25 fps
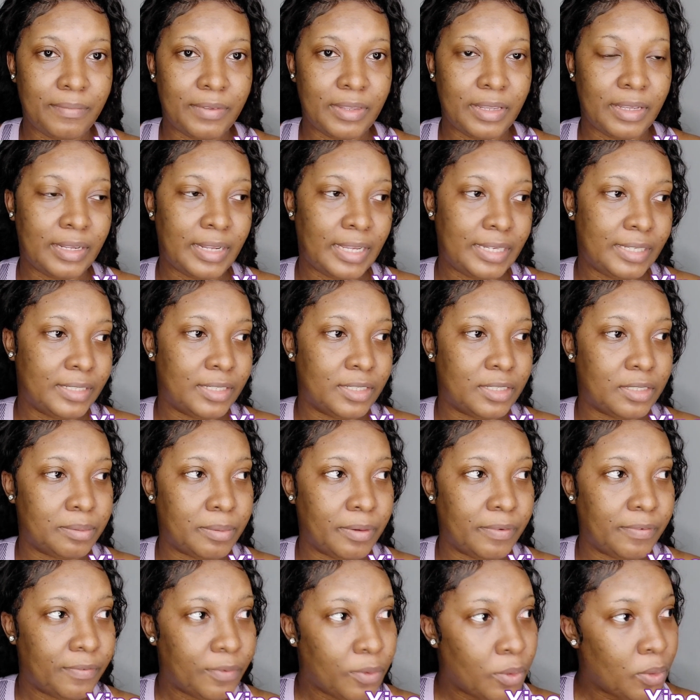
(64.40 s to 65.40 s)
something like this
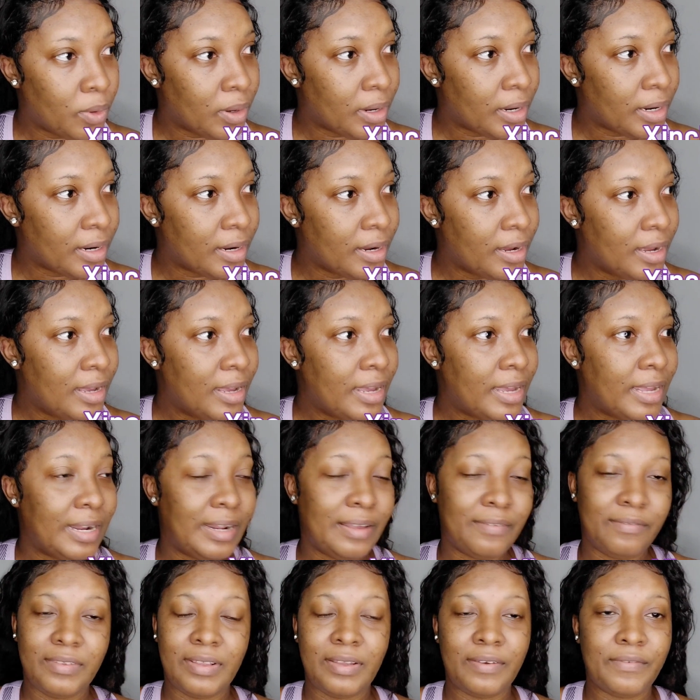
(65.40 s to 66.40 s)
before,
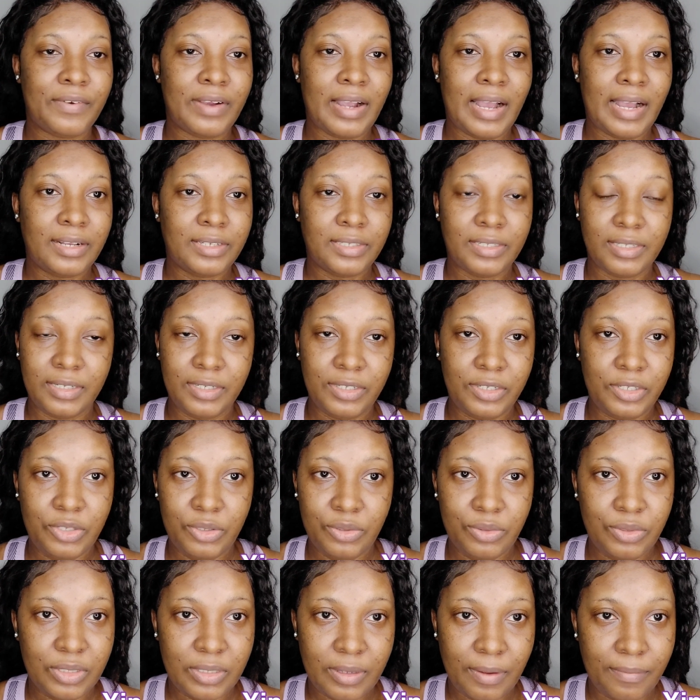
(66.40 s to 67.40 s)
and I've never actually
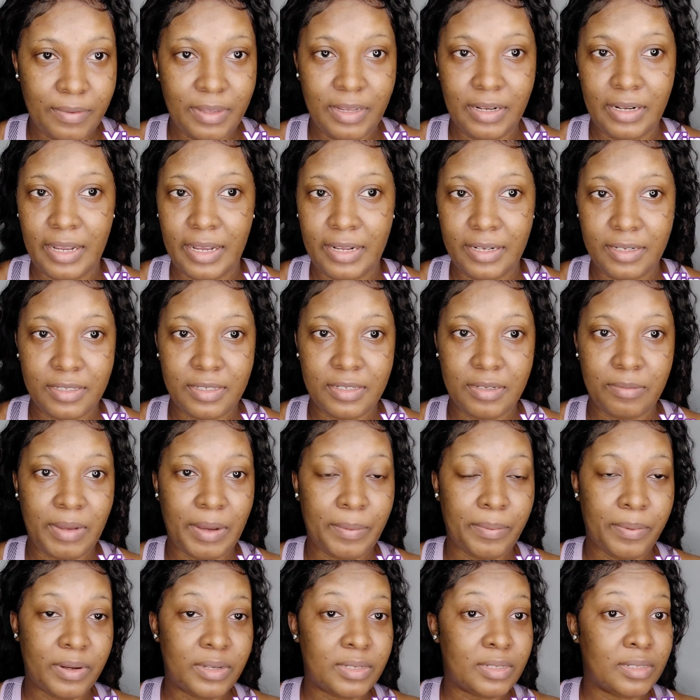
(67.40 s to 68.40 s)
used something like this in
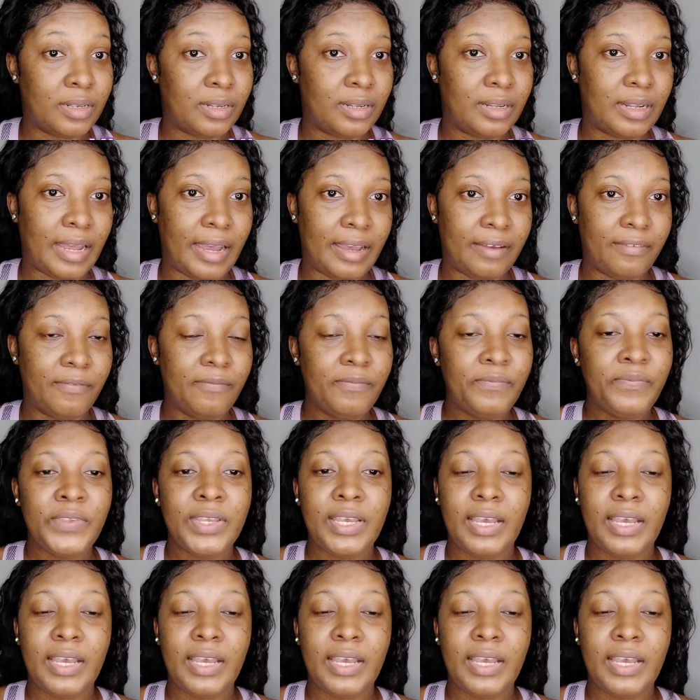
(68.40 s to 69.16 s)
my personal life.